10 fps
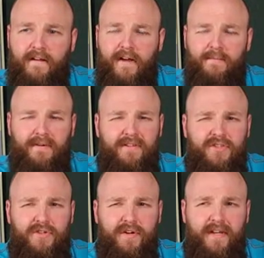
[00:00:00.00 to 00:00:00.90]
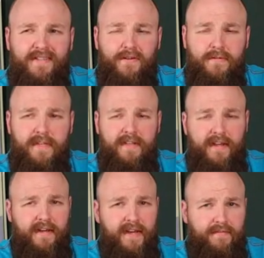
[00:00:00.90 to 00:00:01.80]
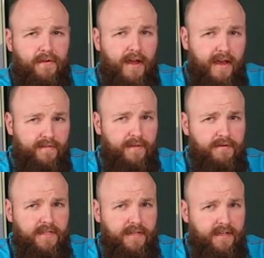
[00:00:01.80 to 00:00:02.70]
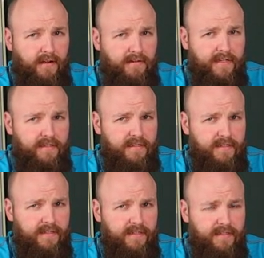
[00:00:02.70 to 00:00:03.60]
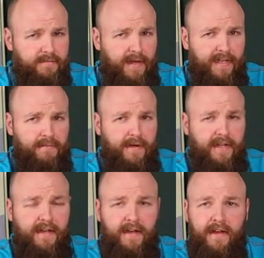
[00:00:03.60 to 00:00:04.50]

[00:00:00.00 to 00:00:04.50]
I am unsure. I don't think that I ever have used it in cocktails because back in my